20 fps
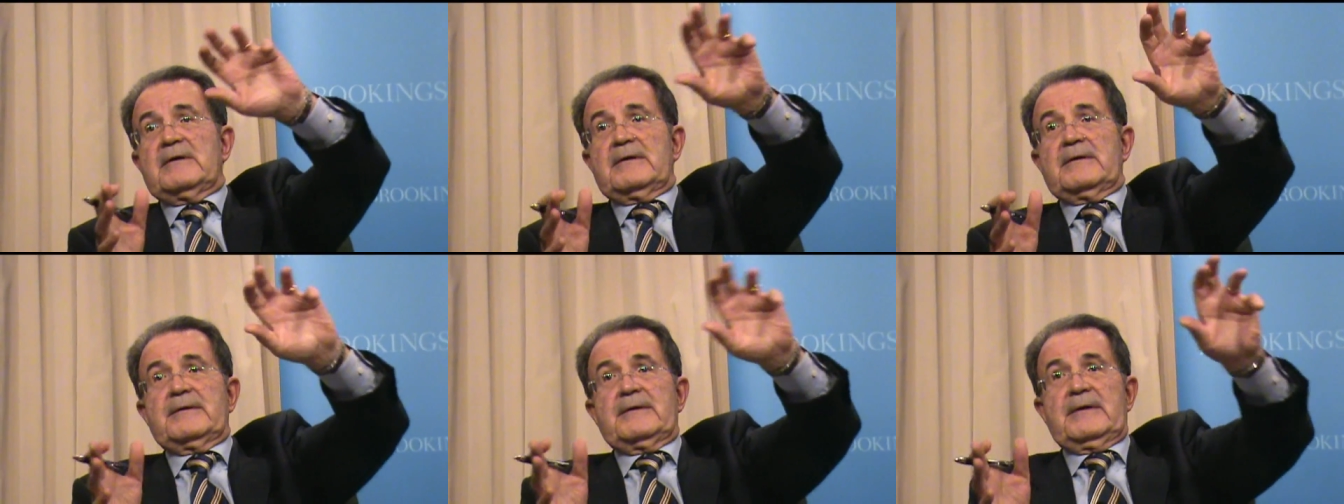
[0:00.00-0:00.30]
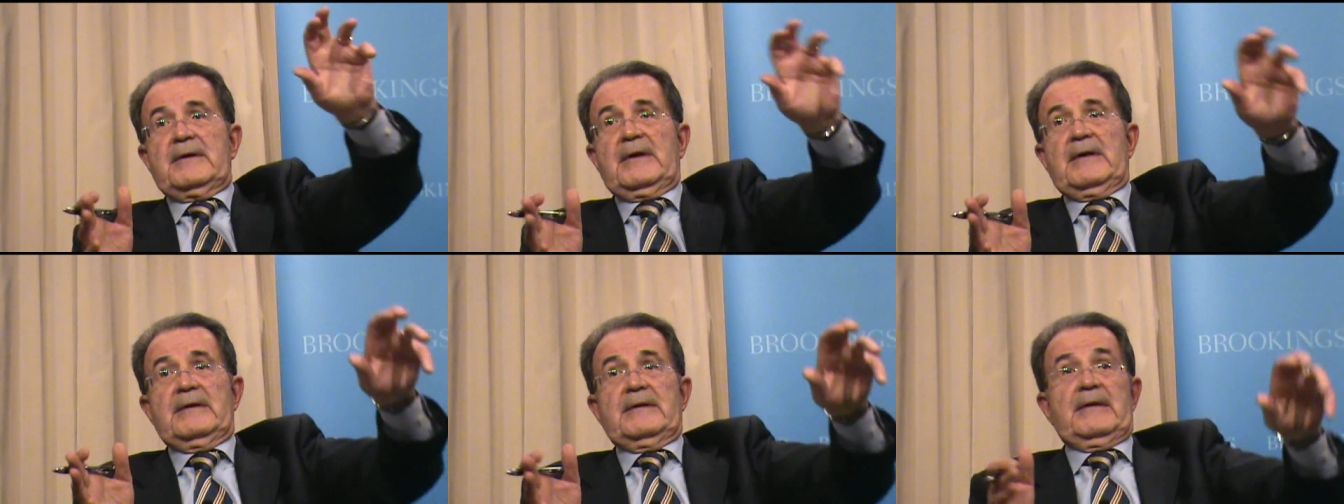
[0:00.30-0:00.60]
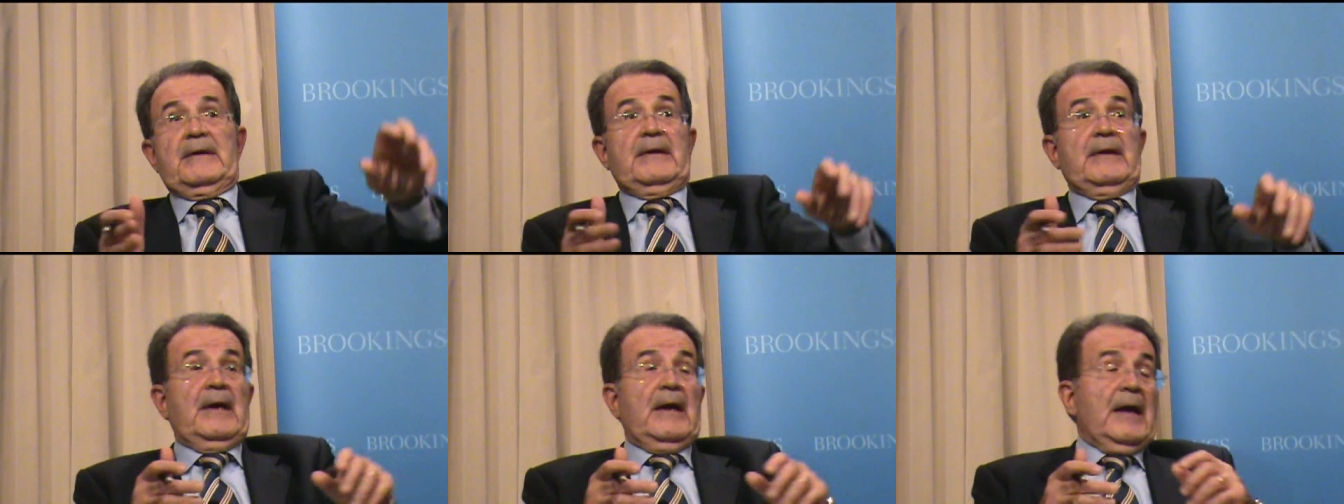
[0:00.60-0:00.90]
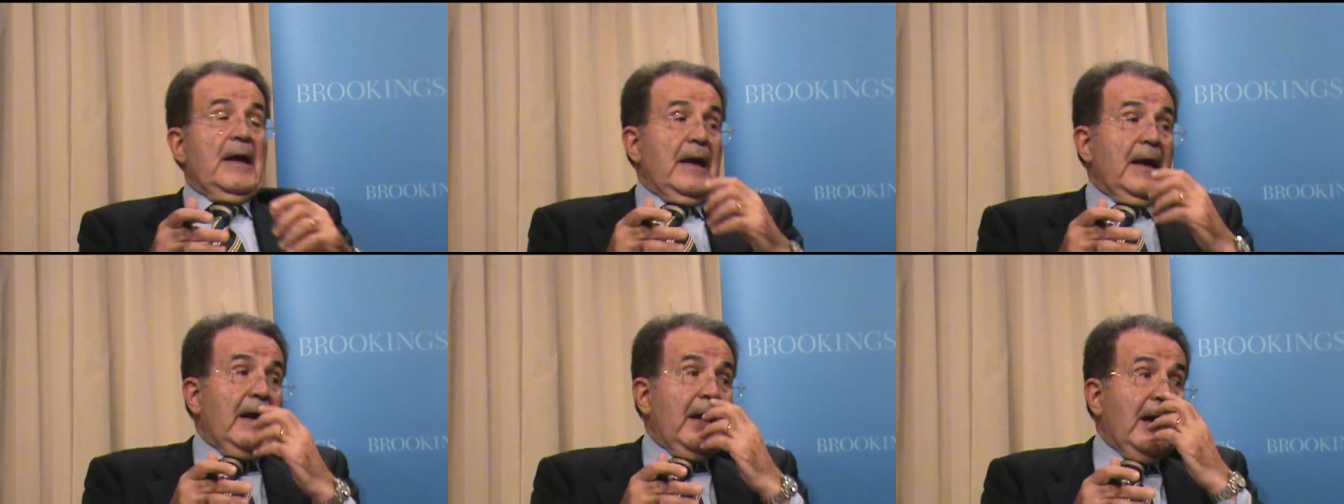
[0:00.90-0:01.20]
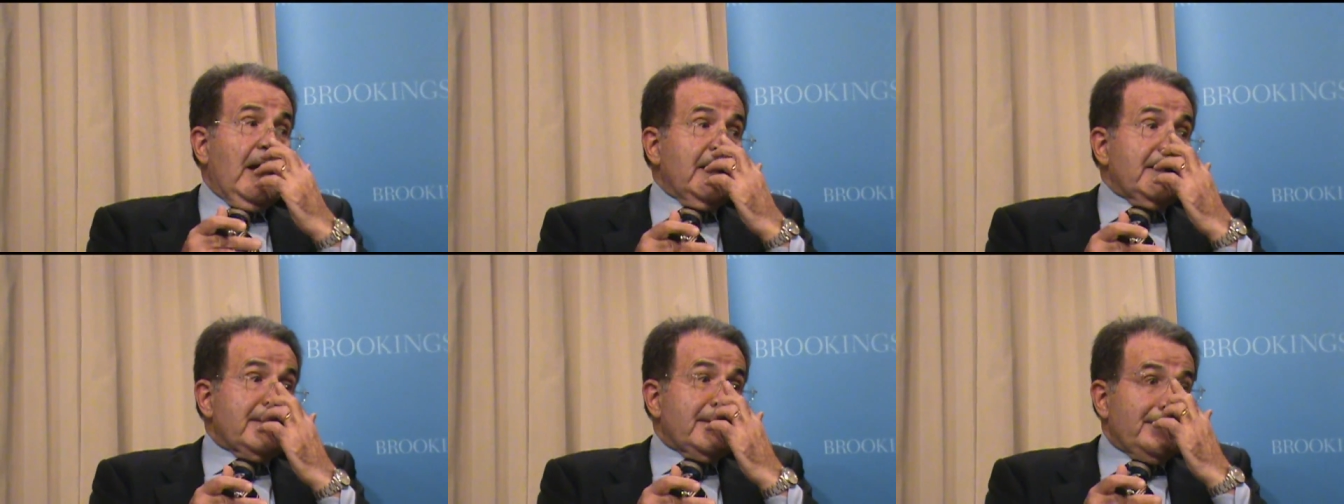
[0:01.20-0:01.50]
on.
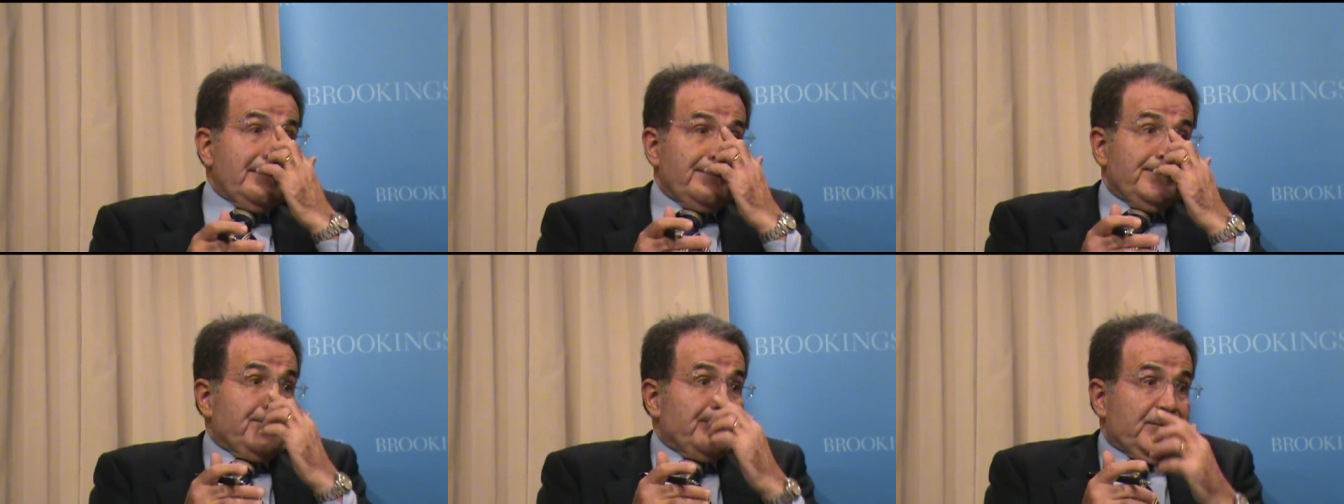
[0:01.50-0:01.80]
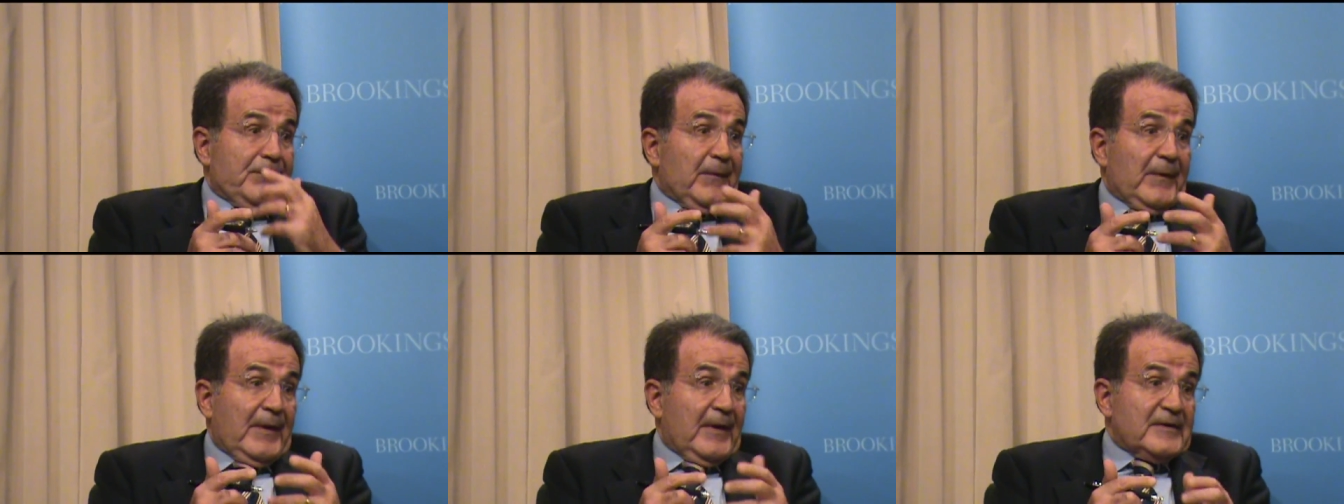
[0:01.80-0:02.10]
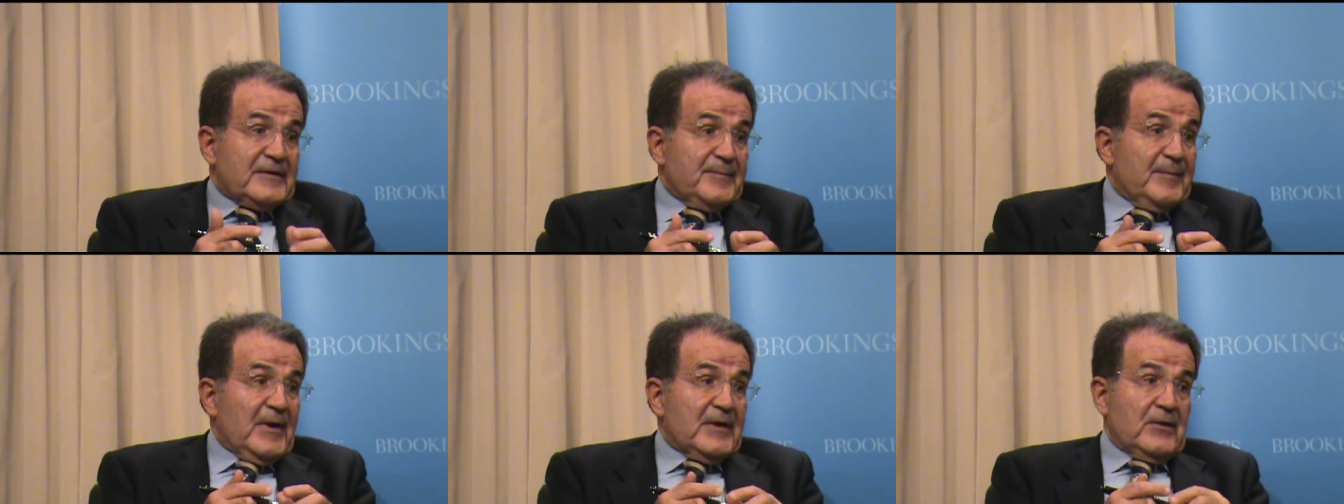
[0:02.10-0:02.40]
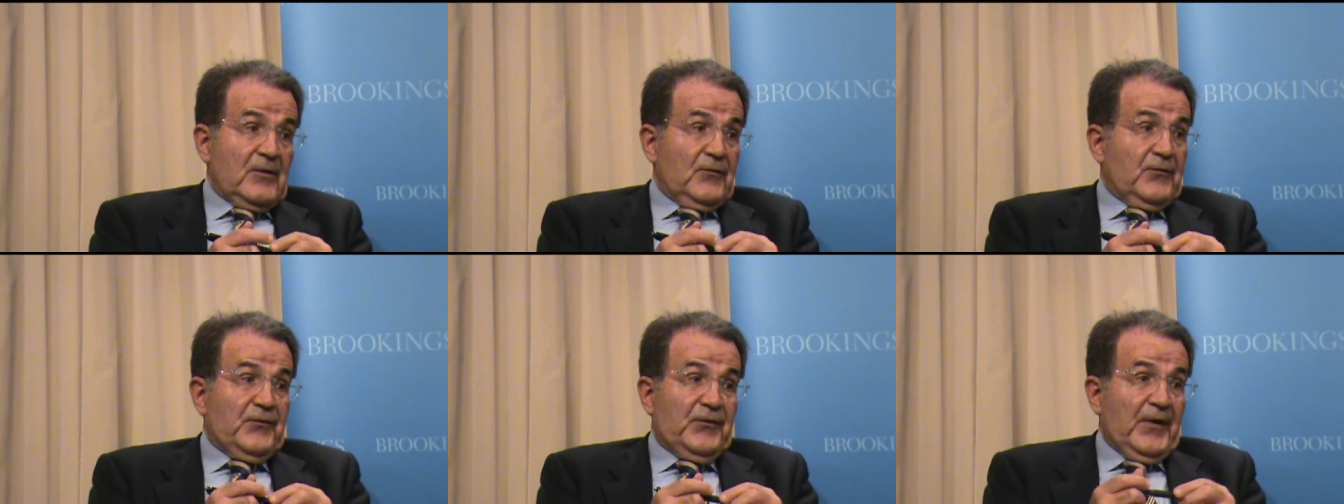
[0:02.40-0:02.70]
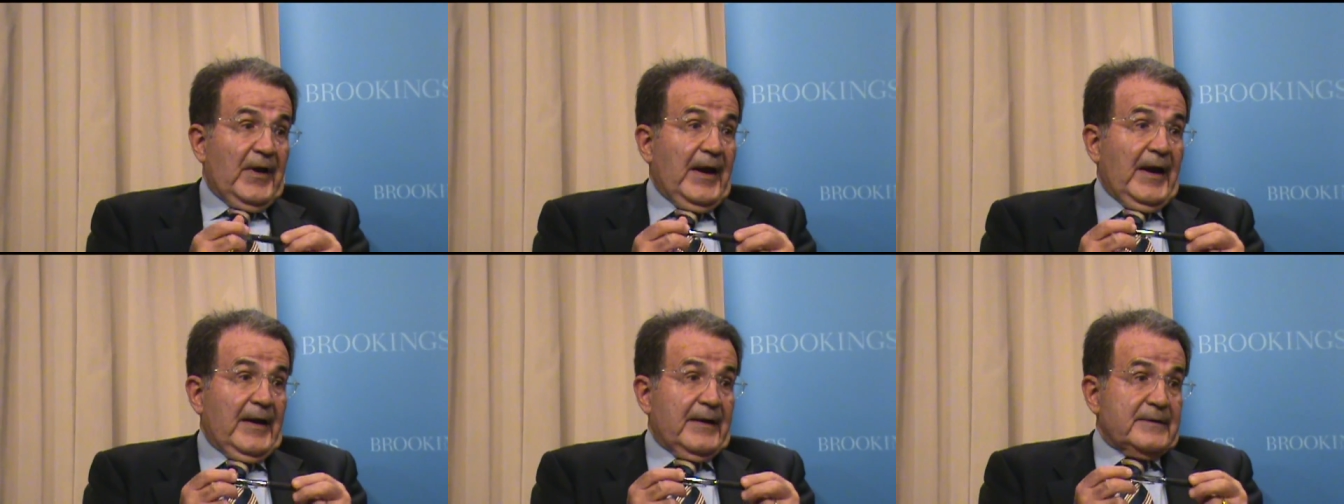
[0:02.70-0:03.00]
And as a matter of
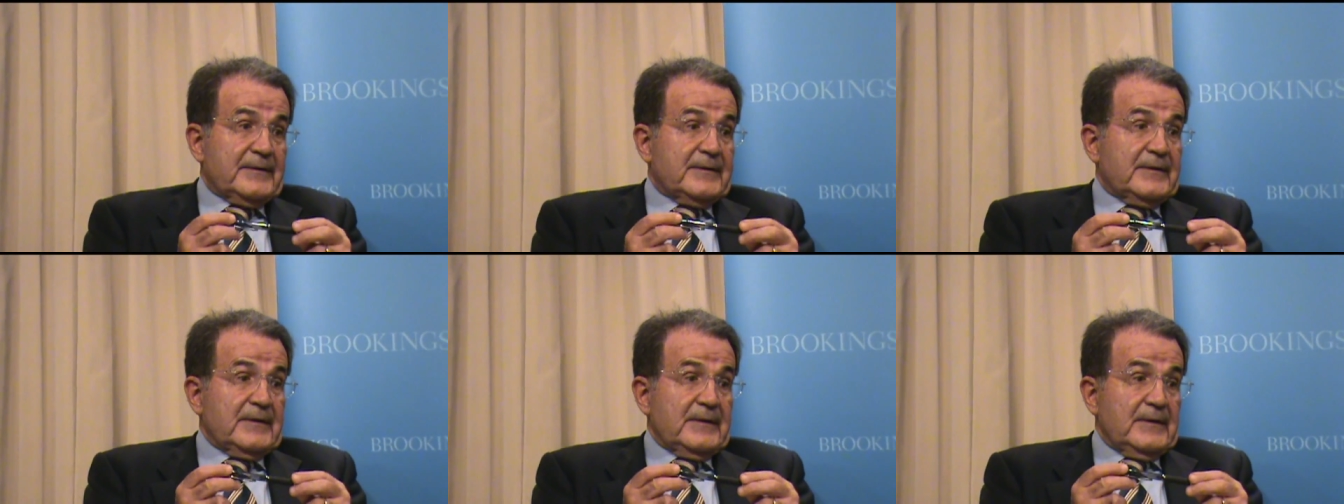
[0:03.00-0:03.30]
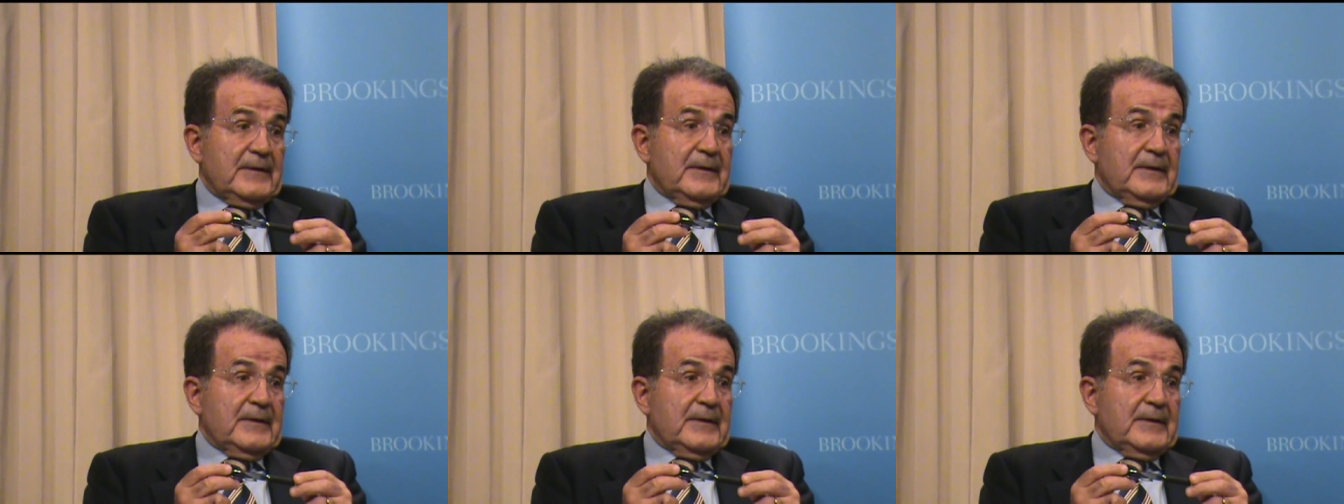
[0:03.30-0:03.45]
fact,